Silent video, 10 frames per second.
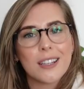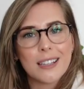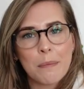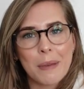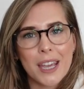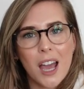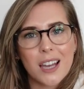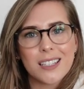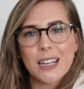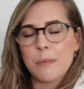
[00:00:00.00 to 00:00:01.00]
they sent me
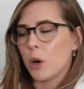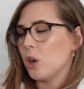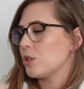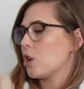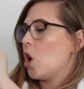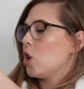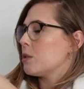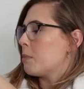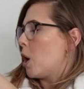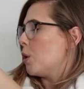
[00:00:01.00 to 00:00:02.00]
a Deebot
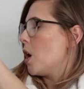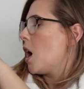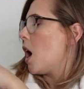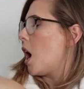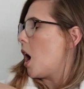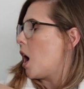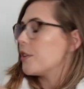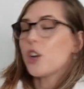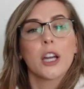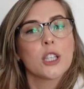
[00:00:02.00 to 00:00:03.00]
Ozmo
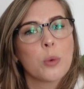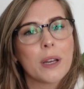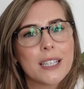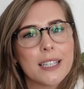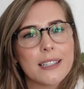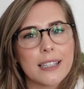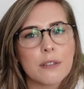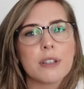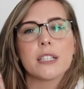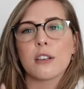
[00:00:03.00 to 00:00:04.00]
920
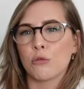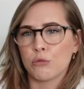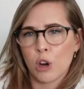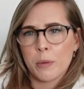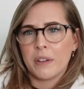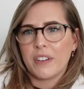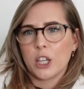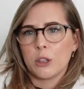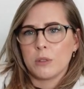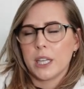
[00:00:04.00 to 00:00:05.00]
series robot
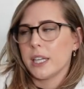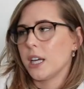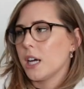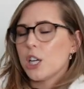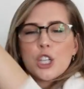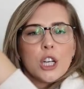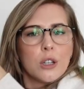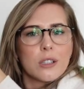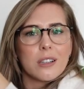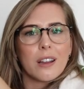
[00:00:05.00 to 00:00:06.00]
vacuum cleaner. She
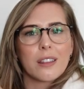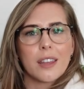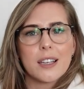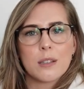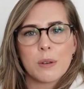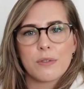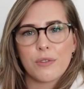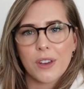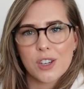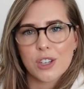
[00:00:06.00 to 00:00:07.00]
looks like this. We've
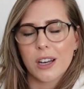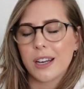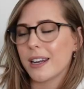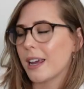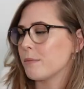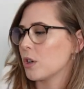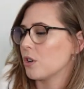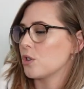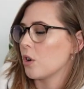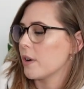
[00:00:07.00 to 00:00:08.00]
affectionately named
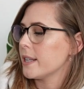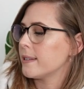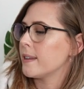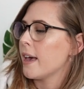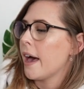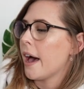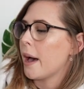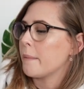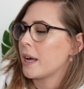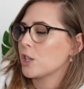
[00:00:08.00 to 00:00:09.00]
her Doris.
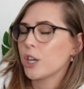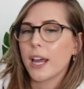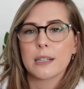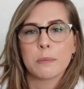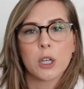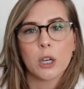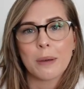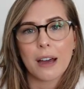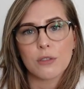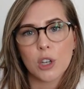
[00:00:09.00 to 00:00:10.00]
And she has
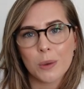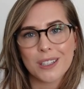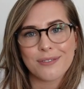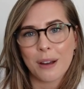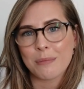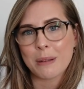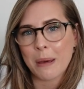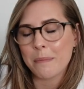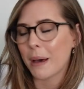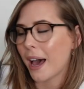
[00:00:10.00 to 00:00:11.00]
become our newest family
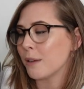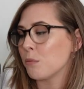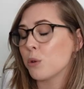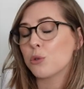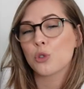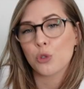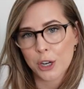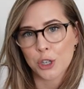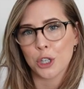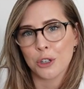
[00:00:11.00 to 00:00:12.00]
member and most
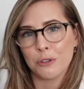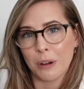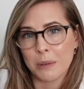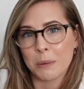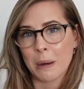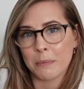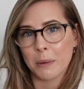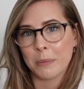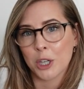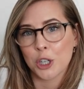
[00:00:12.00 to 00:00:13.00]
treasured family
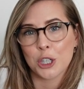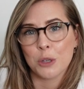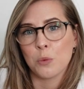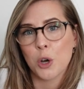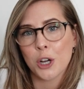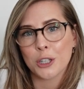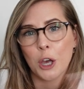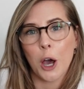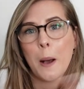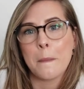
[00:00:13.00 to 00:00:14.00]
member because she works
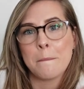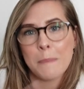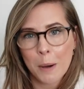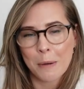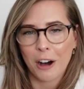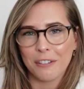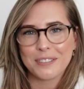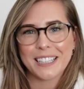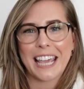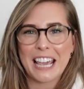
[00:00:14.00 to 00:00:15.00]
her bum
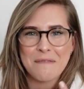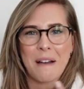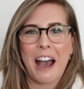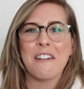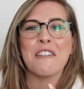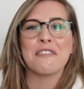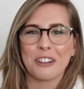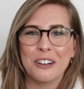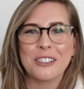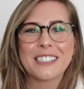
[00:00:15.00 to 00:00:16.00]
off to keep our
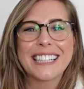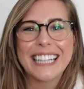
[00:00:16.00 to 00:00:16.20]
floors